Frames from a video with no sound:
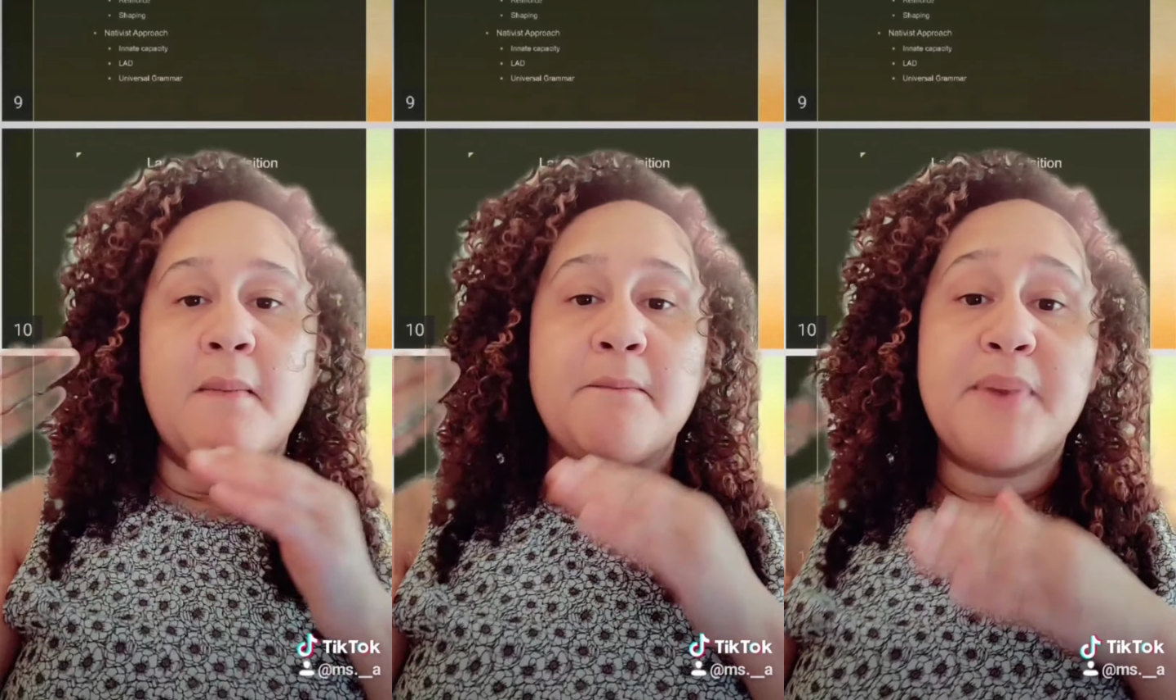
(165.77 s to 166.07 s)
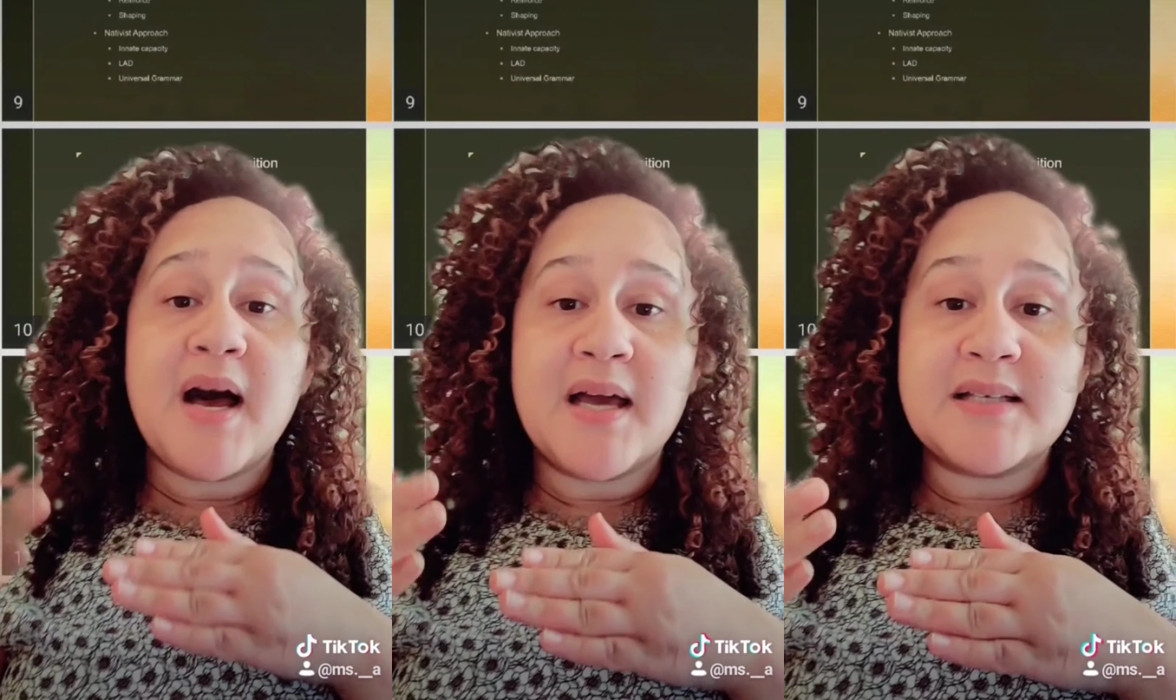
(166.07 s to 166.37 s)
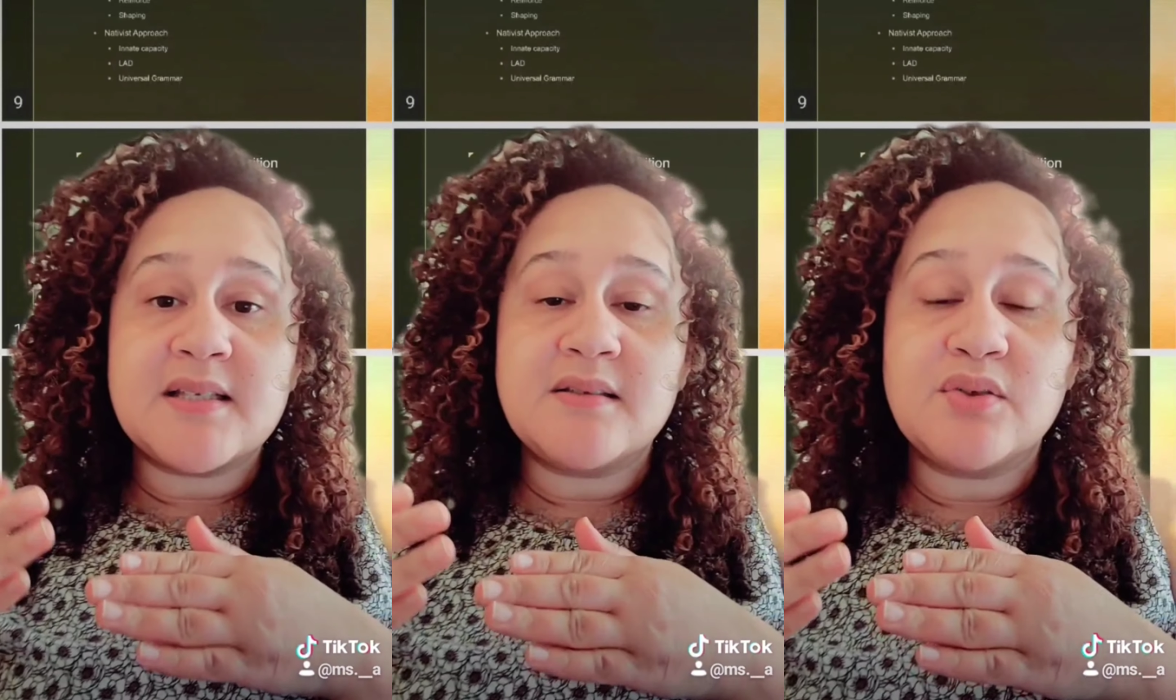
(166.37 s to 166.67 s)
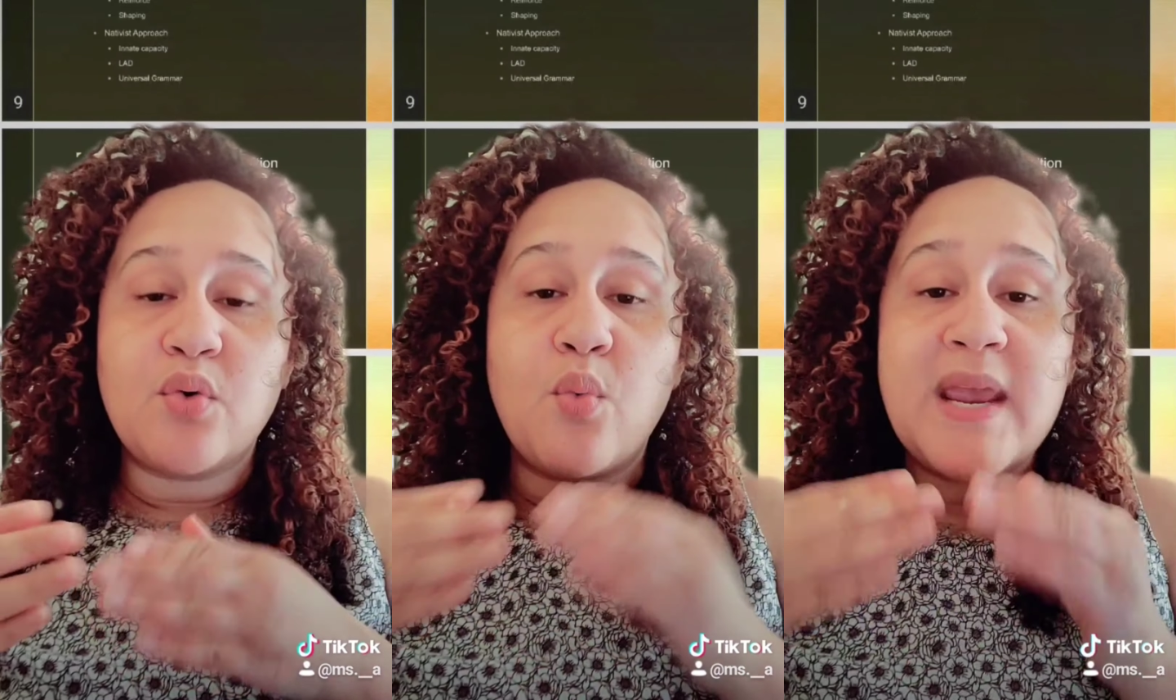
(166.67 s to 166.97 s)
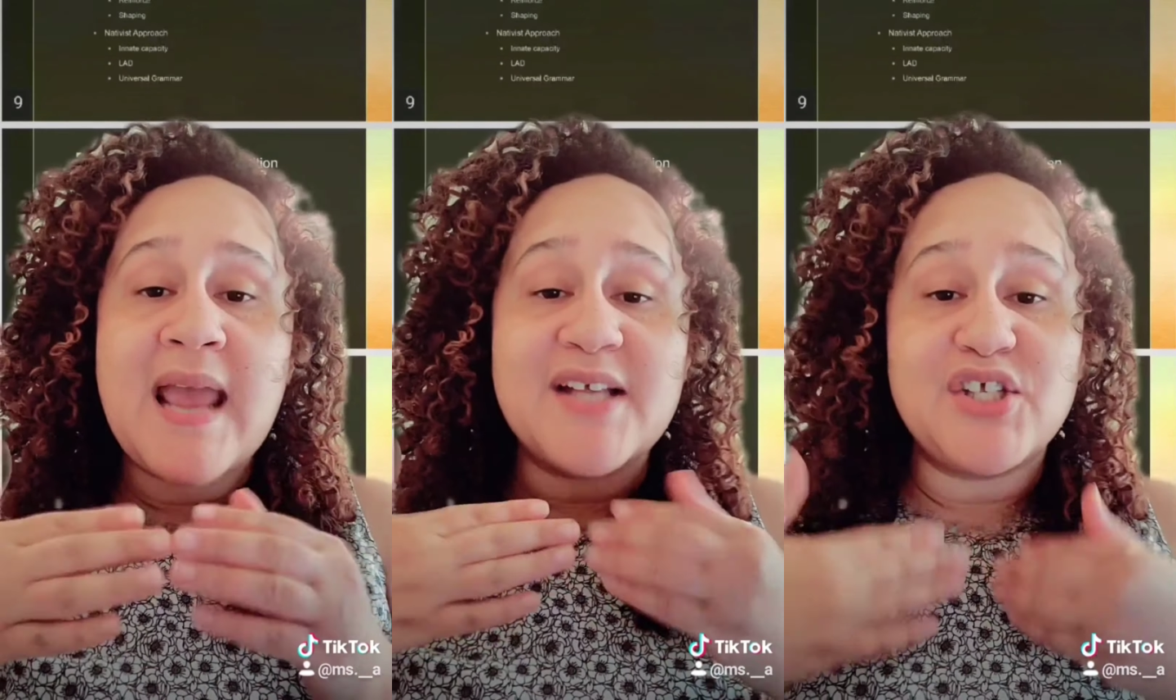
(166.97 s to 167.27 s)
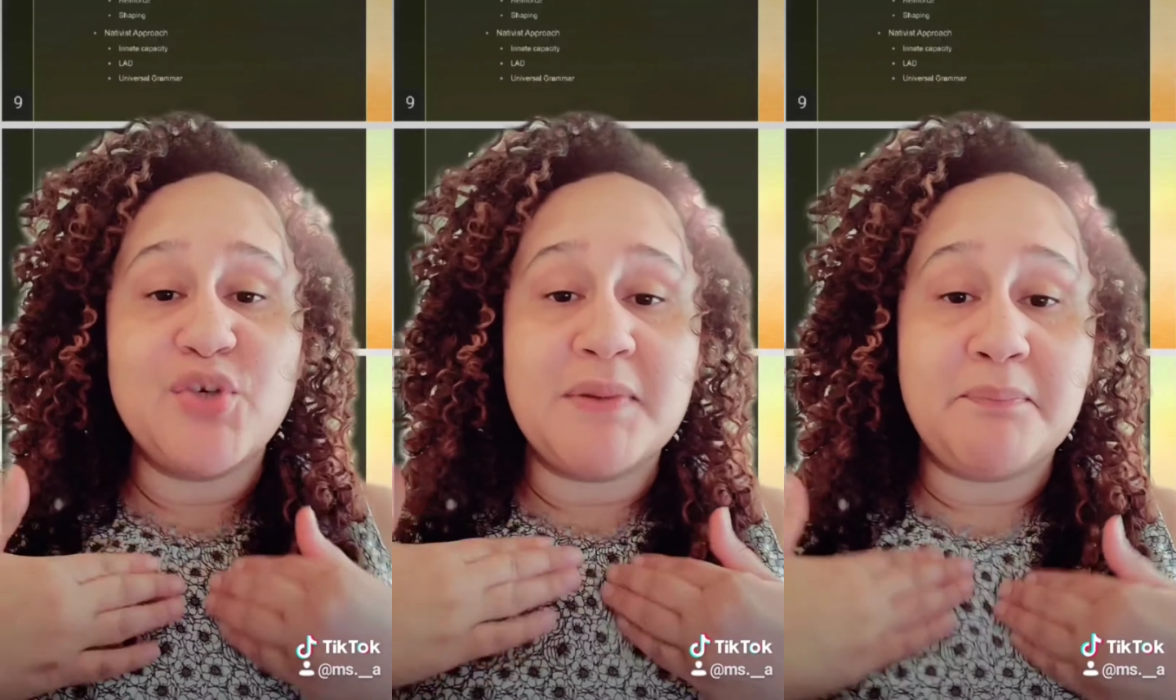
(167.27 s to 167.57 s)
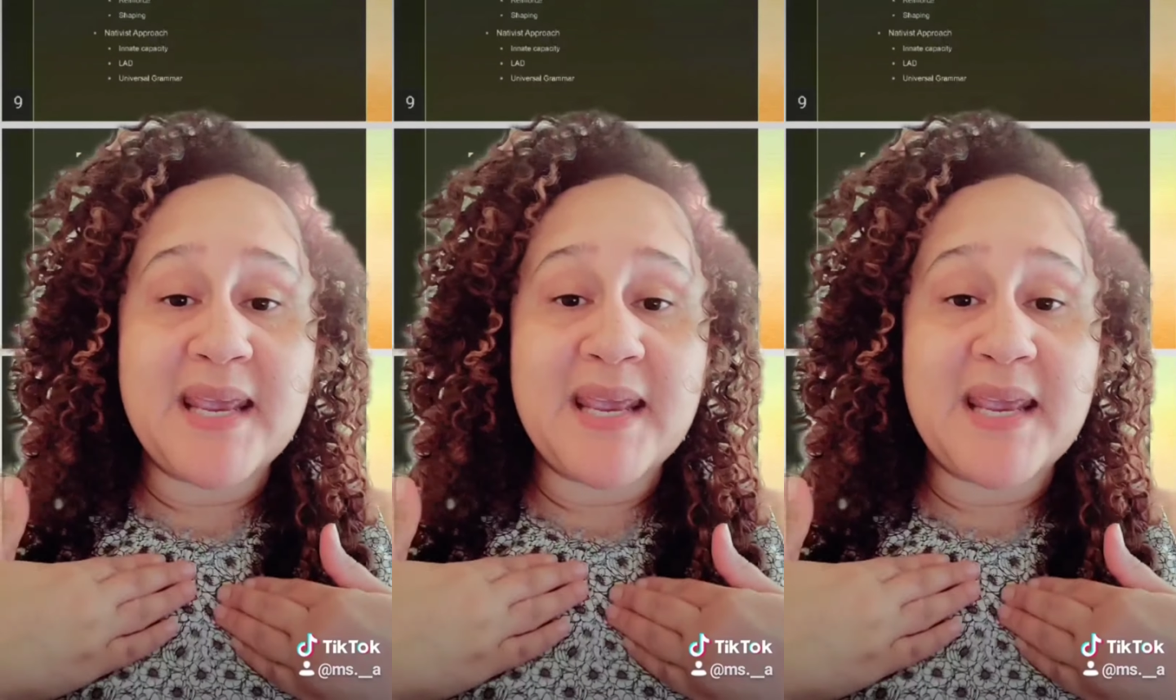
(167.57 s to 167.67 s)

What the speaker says: But we as human